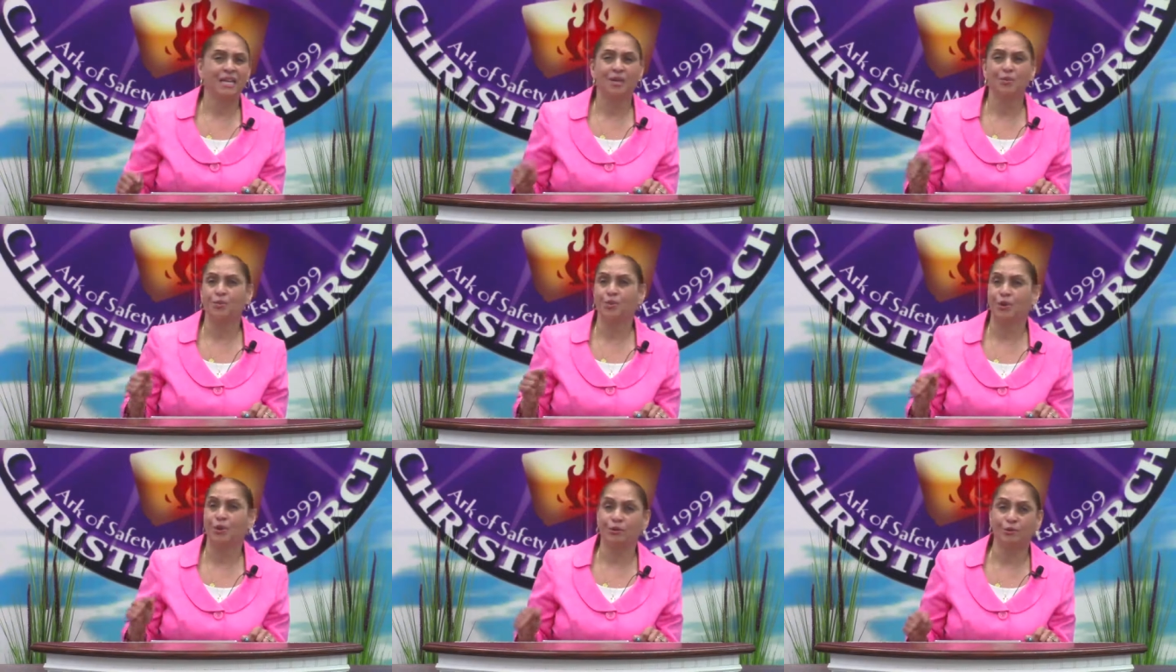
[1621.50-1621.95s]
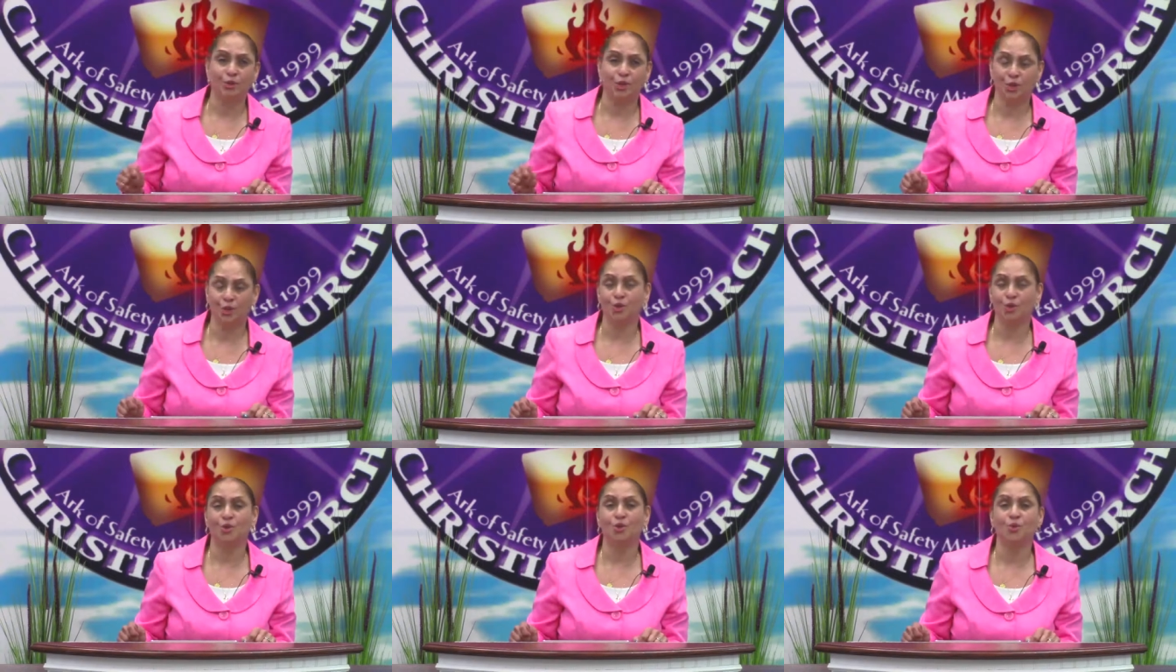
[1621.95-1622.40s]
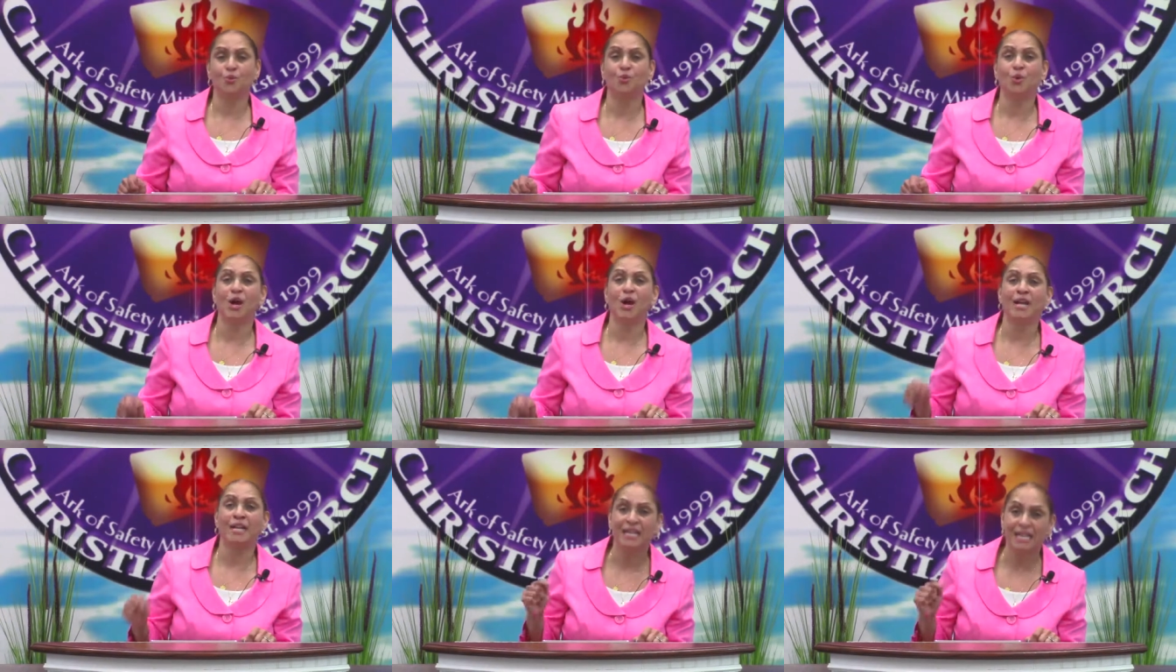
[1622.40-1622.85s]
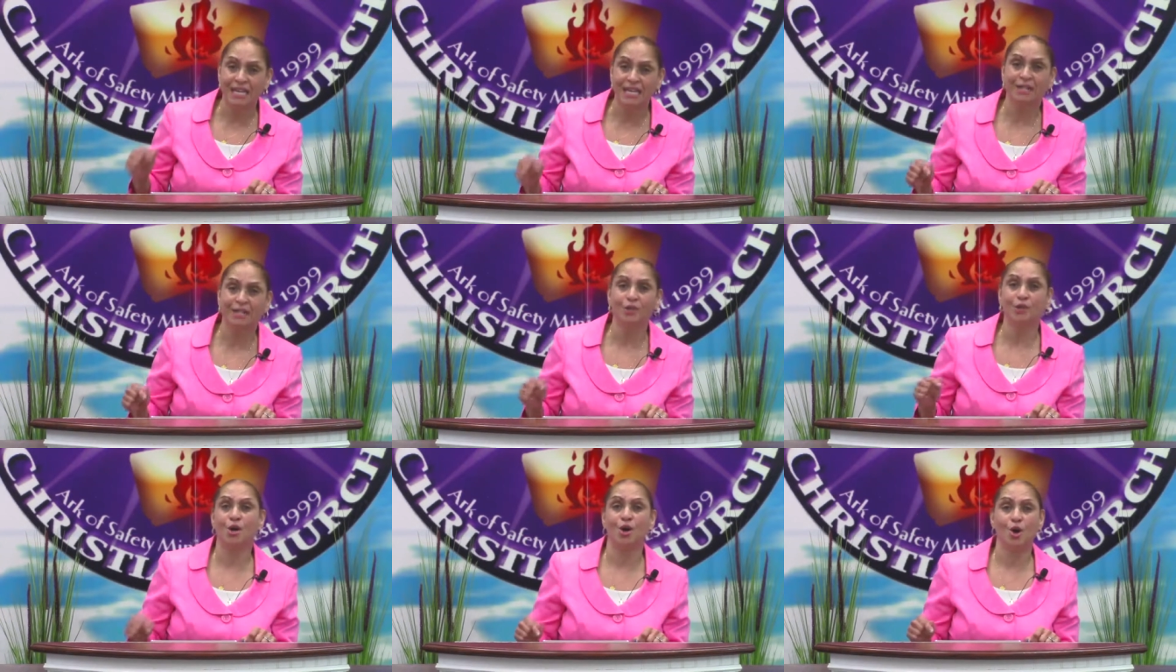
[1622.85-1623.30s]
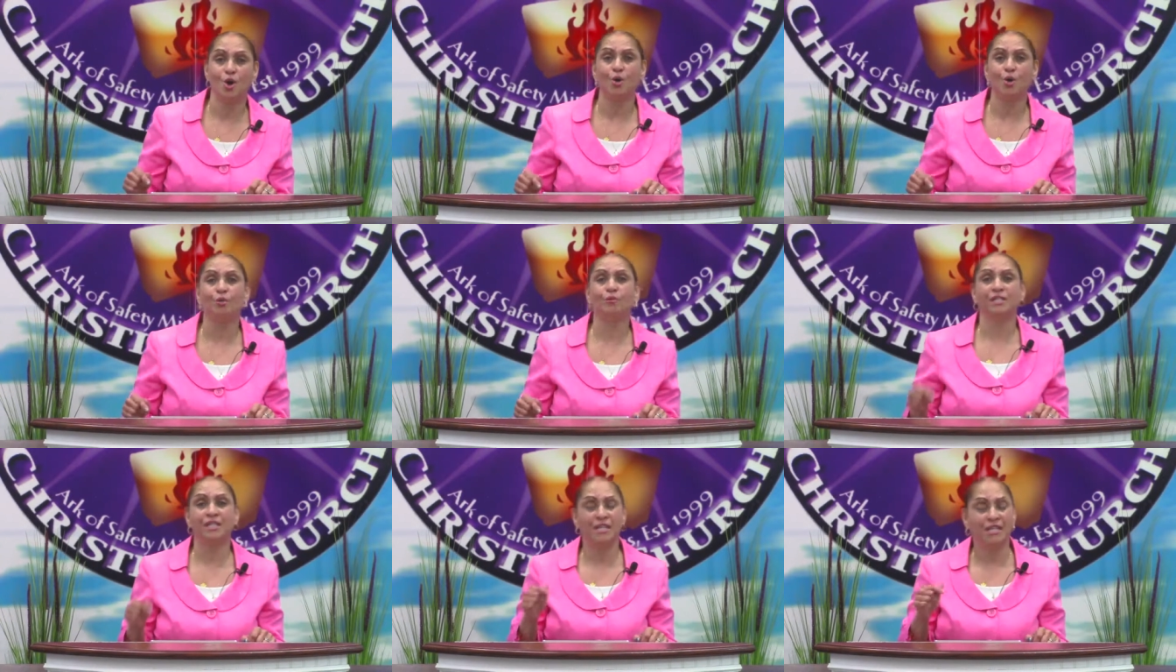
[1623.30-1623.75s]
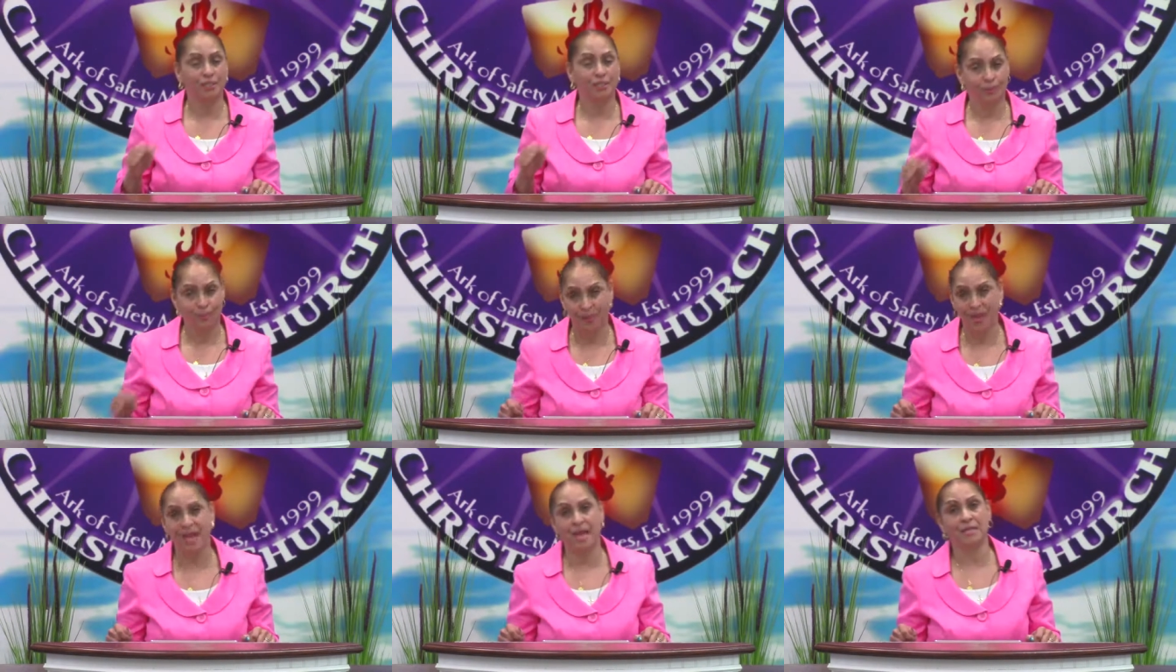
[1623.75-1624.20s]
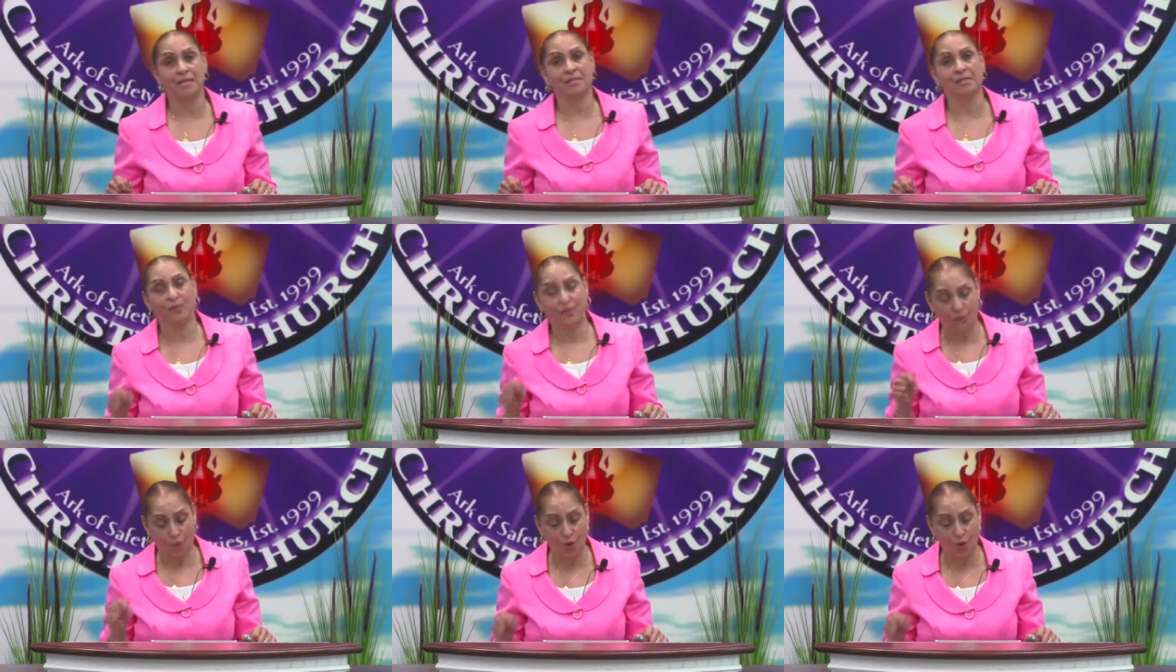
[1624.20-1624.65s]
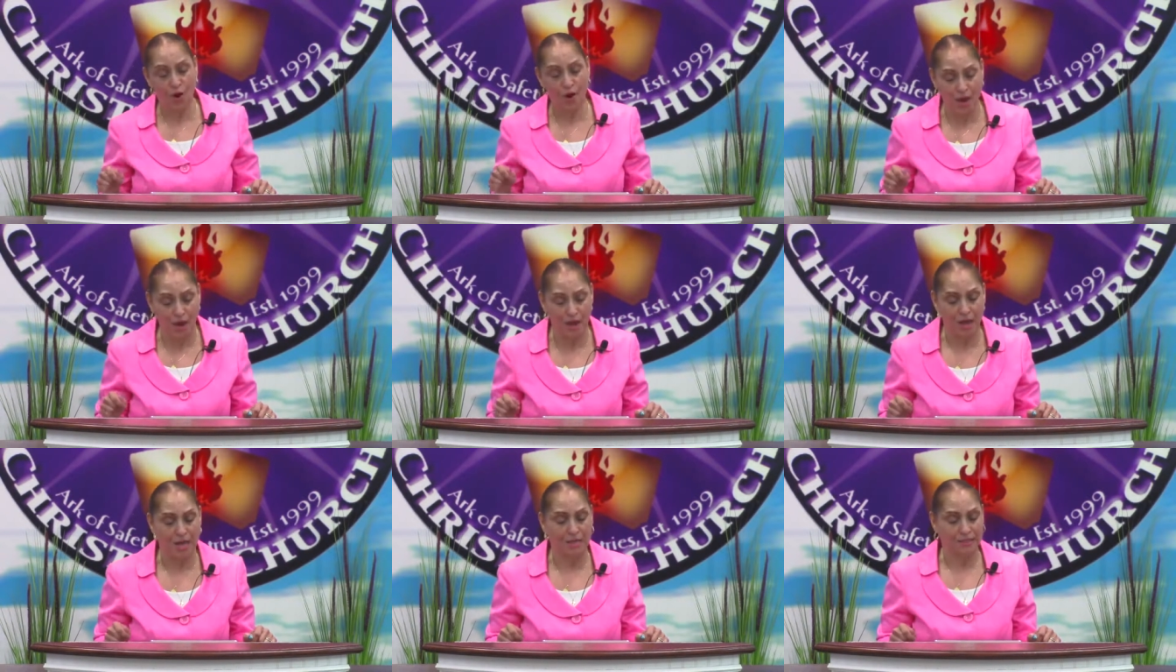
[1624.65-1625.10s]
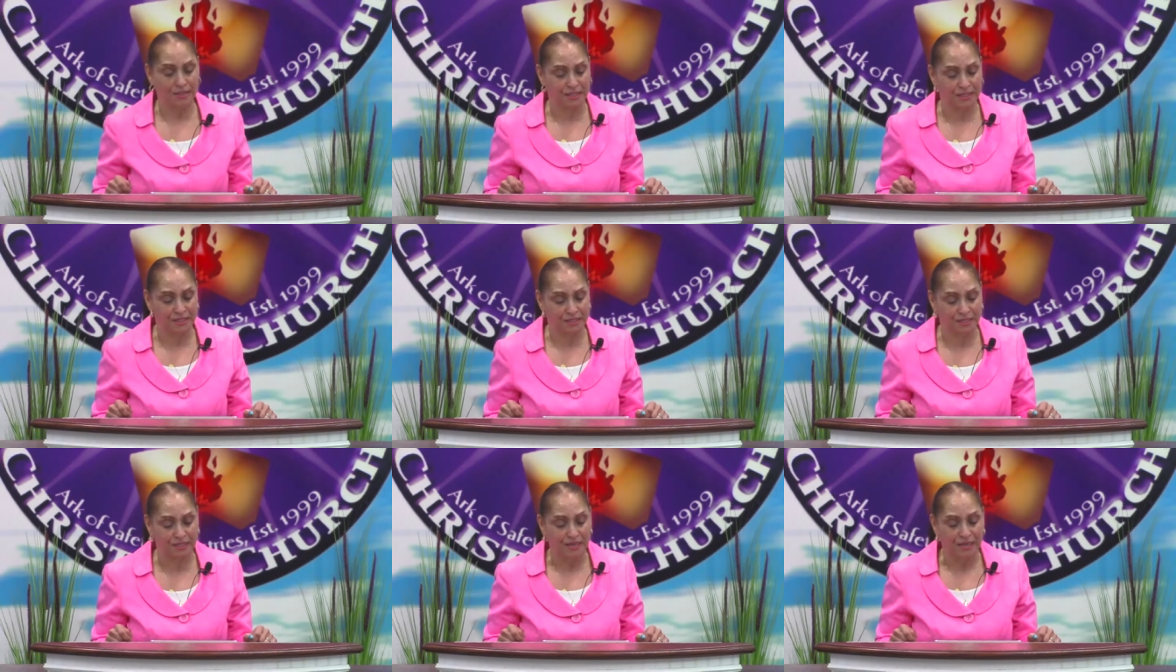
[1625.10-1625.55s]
He will do what He knows is best for us.